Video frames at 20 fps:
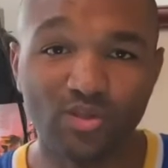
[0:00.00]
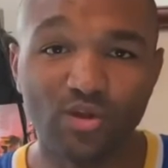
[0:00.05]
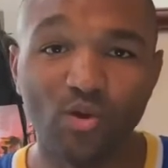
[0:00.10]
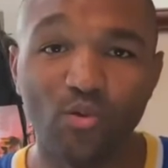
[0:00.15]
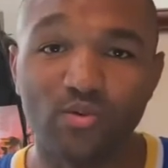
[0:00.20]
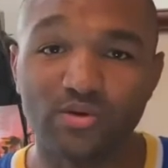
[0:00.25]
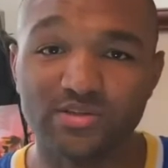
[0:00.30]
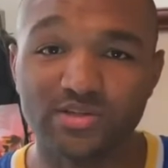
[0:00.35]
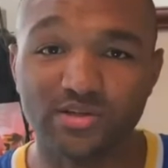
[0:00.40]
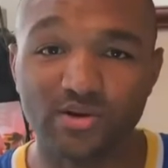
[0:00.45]

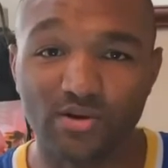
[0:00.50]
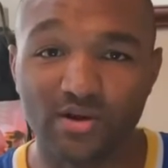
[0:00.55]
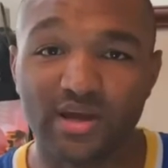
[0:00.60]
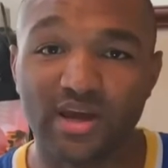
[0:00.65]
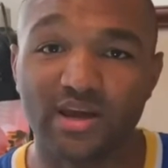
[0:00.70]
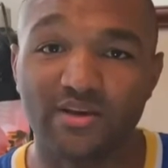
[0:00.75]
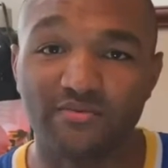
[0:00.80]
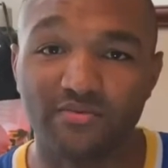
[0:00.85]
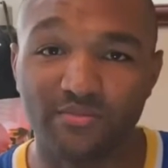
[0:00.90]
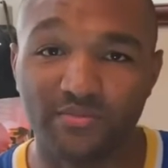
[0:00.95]
Was it
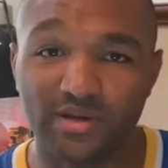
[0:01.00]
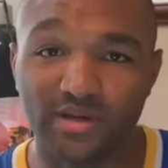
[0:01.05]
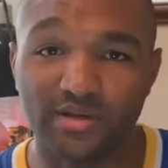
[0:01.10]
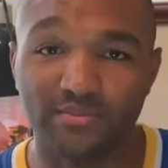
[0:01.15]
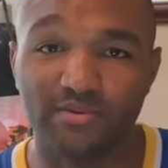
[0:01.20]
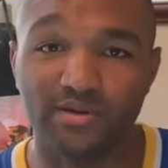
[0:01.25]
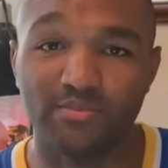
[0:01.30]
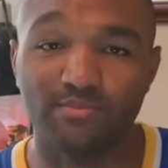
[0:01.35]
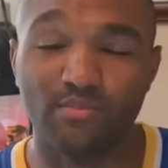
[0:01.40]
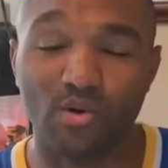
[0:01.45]
okay for me to
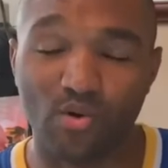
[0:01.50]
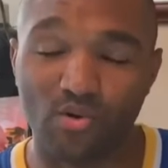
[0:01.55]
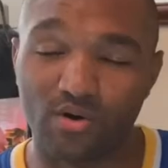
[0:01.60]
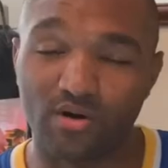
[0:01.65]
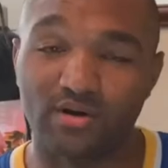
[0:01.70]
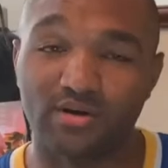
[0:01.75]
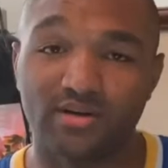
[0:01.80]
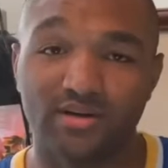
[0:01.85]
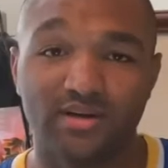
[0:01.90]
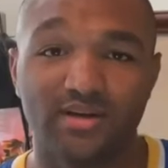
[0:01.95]
be
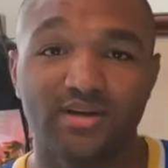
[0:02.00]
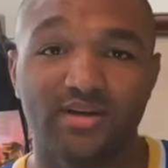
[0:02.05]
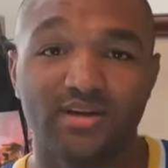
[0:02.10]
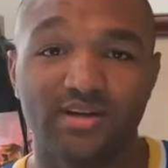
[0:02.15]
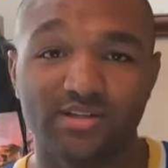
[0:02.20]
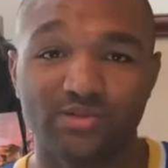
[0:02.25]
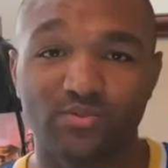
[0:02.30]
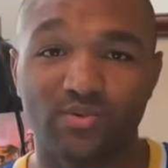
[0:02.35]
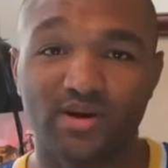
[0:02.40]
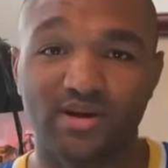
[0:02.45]
born,
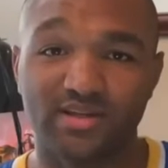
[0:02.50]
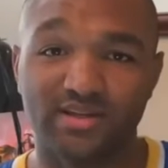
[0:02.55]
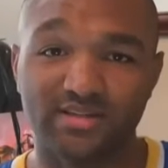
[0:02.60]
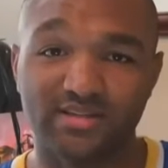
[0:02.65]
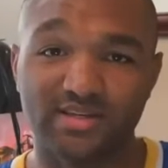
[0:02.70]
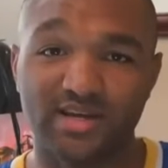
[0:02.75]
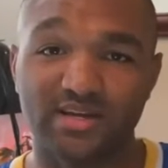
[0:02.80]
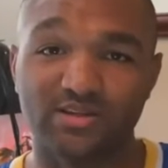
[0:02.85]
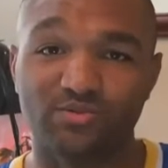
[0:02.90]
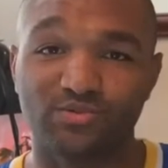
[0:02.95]
is what he
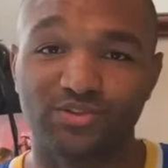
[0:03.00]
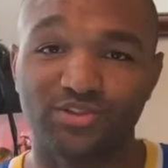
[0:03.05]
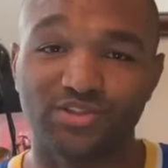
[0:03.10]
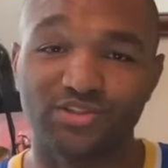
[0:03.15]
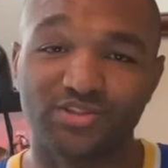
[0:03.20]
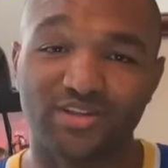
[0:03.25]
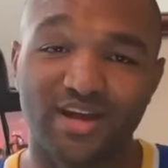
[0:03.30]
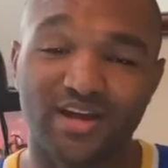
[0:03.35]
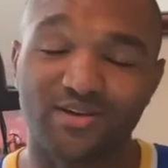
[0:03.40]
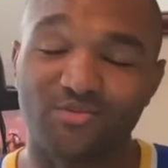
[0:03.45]
says, which
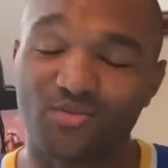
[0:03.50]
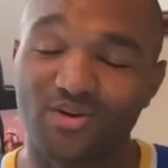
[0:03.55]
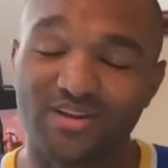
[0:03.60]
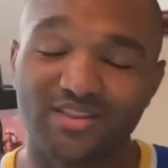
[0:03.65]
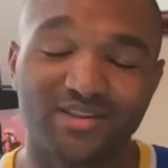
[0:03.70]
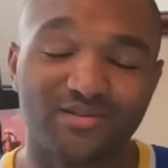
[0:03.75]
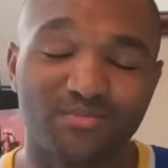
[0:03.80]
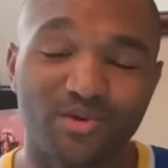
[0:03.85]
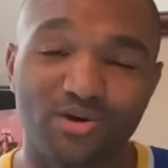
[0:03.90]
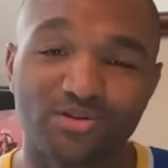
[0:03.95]
is like one of
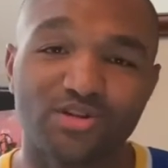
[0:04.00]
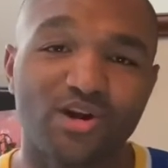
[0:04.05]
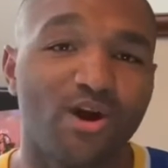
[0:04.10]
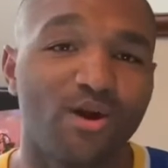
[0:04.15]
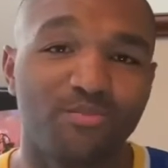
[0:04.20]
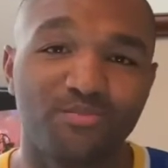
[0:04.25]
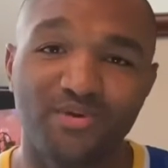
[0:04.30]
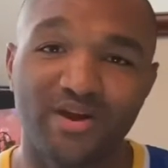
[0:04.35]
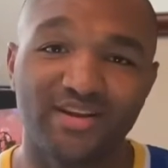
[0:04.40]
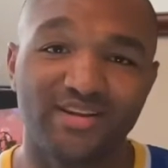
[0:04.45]
the most
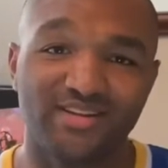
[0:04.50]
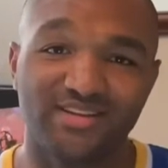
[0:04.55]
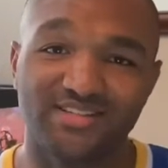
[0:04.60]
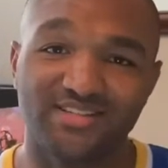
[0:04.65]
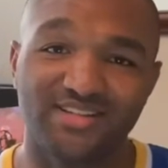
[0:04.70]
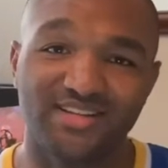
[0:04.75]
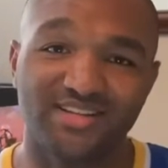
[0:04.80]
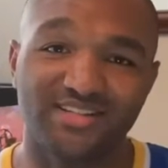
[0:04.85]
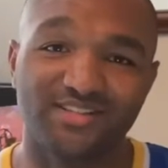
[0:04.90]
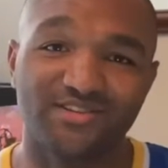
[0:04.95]
heartbreaking
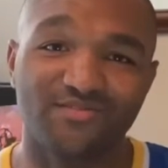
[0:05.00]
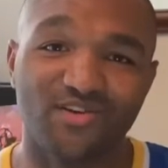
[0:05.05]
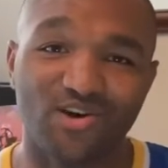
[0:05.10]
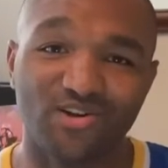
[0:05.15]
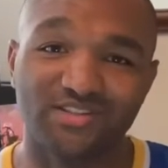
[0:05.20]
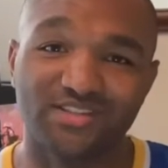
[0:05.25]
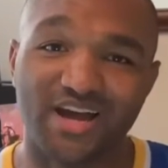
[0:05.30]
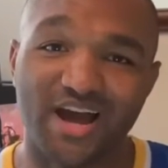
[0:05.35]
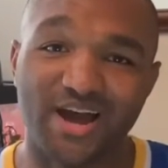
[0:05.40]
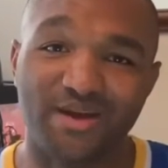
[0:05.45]
scenes of all
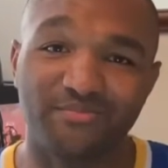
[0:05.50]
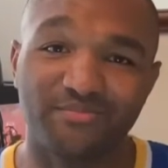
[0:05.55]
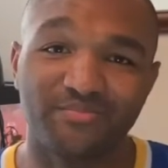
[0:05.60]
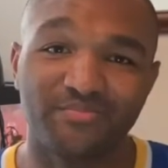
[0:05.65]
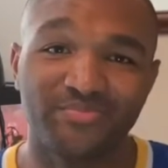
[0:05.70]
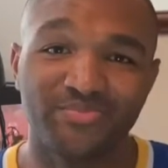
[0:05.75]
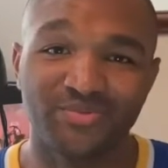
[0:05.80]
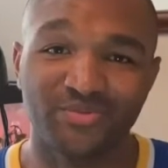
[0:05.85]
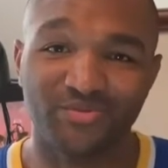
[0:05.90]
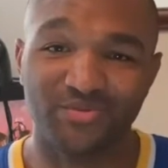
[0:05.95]
time
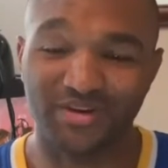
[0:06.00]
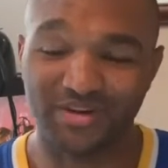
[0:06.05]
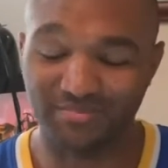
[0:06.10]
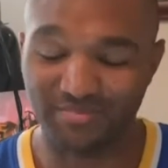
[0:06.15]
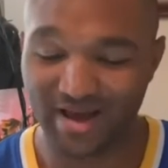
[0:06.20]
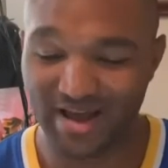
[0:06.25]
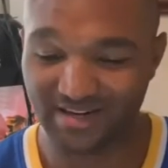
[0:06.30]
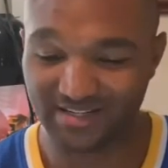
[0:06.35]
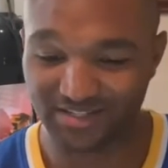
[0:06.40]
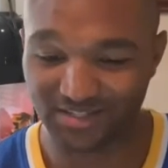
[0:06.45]
when he
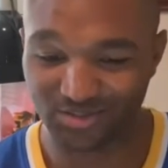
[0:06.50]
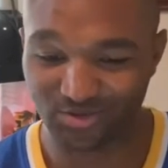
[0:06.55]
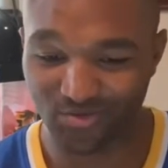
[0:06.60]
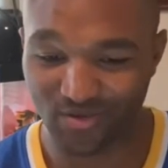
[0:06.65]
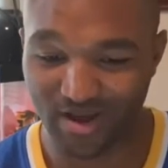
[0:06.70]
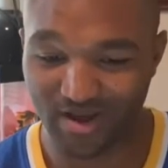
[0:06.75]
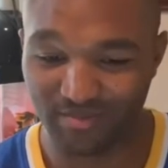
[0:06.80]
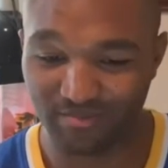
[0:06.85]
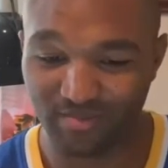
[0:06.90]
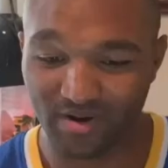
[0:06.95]
passes
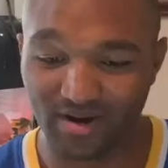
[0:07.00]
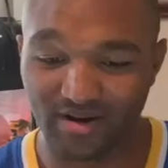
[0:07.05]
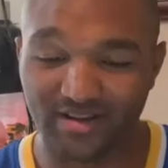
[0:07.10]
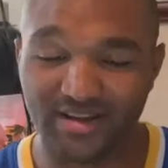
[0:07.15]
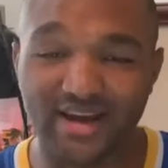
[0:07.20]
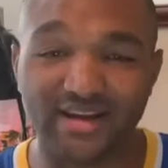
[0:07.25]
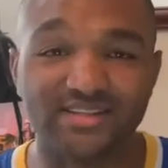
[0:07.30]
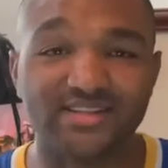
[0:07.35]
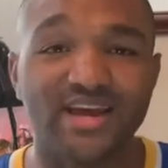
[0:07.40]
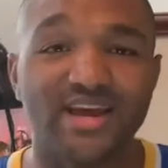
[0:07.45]
away. But
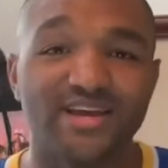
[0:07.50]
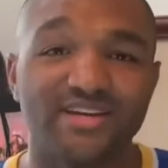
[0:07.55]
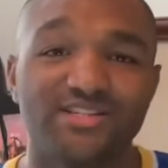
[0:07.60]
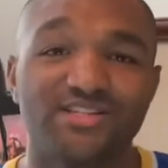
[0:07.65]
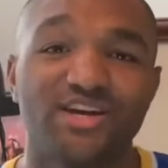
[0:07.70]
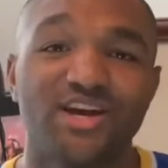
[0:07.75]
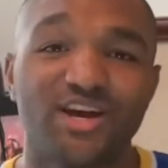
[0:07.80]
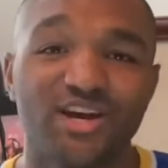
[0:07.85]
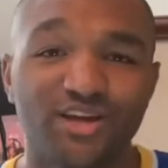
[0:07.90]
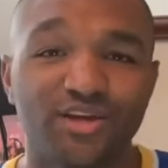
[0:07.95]
yes, Ace,
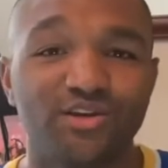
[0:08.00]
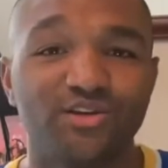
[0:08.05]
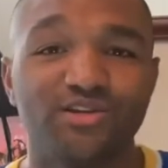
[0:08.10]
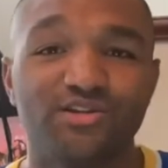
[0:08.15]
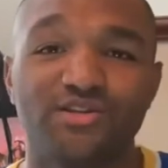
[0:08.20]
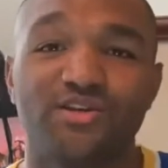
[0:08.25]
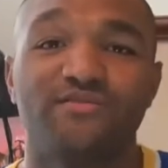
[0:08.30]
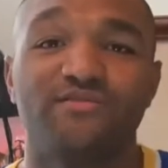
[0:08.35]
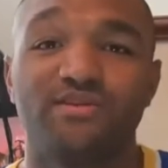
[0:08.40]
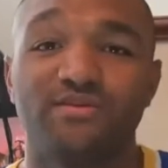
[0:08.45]
you
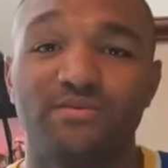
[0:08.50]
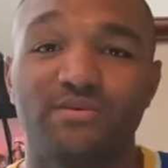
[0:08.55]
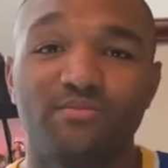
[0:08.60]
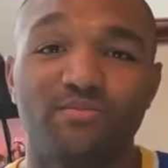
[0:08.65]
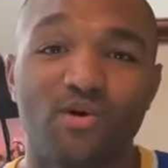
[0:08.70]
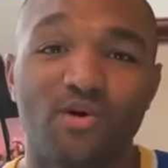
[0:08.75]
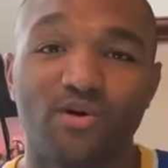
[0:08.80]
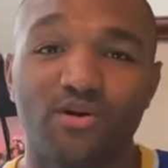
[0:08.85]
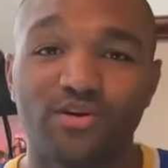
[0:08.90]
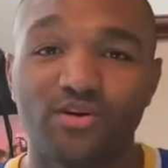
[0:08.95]
deserve to be
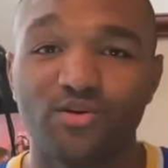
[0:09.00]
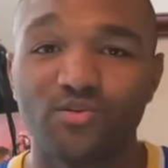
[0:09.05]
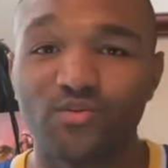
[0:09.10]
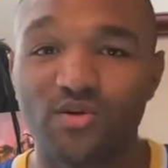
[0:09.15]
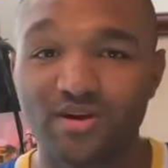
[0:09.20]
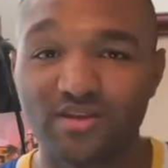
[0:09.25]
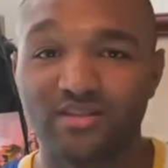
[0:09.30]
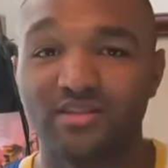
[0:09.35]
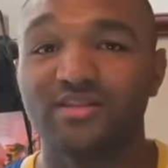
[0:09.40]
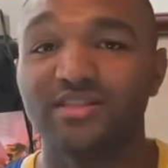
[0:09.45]
born. You're
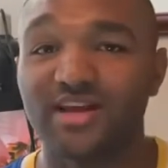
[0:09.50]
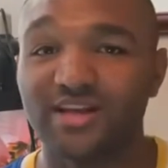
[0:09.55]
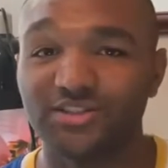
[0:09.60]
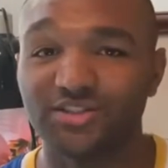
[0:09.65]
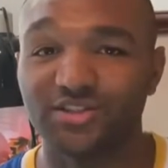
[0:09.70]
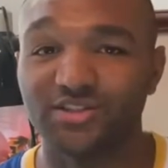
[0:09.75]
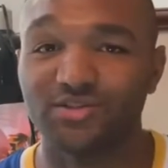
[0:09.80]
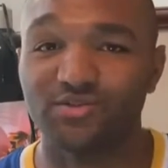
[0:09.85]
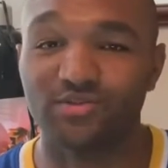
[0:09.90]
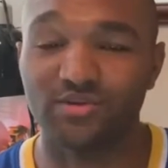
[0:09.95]
one of the
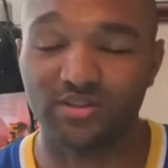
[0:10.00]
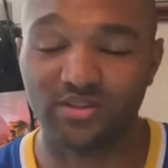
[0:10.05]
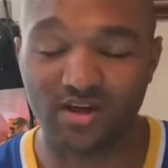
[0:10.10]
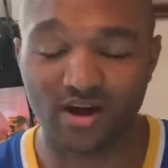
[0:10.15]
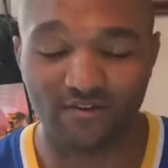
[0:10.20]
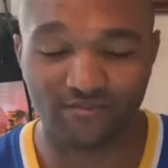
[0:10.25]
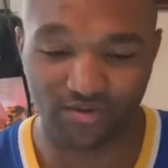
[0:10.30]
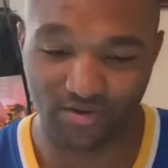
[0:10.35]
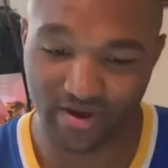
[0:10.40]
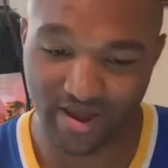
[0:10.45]
legends. We
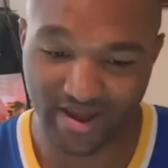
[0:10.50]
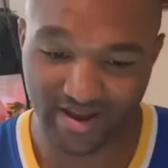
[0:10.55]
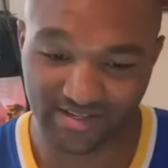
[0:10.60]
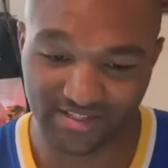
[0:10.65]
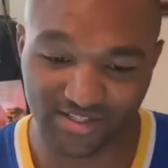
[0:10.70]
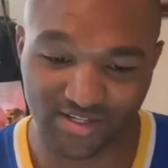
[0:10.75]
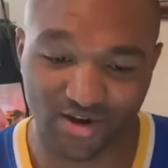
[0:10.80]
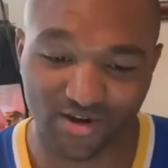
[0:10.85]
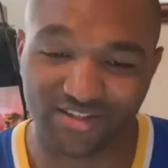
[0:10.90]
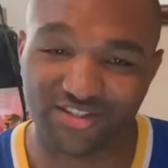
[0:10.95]
love you, Ace.
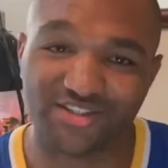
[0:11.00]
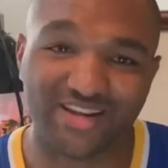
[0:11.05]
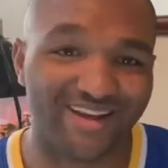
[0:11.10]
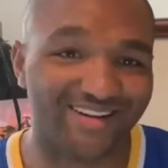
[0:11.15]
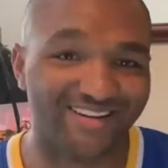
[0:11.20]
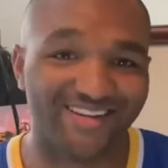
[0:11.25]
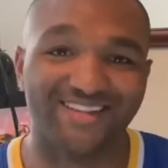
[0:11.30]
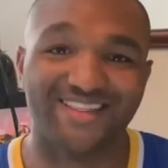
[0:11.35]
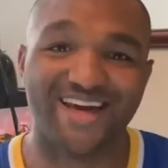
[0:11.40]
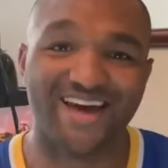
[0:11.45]
So I just had
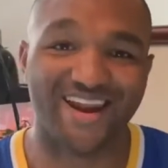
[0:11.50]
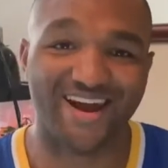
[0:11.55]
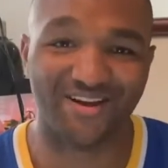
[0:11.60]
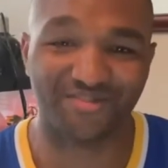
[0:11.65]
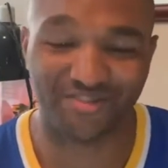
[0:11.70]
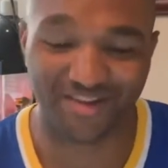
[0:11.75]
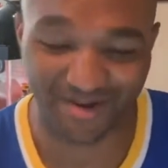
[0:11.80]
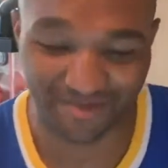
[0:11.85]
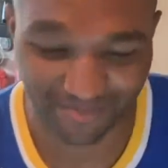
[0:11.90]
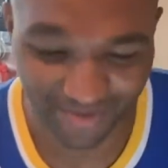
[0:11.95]
to get that out
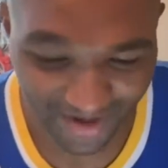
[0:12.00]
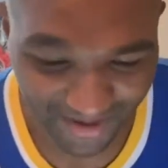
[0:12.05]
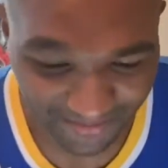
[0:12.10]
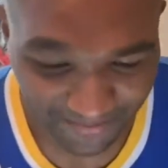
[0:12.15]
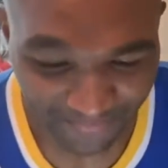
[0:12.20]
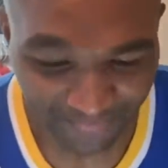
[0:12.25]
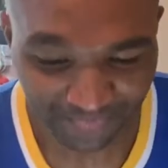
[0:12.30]
there. But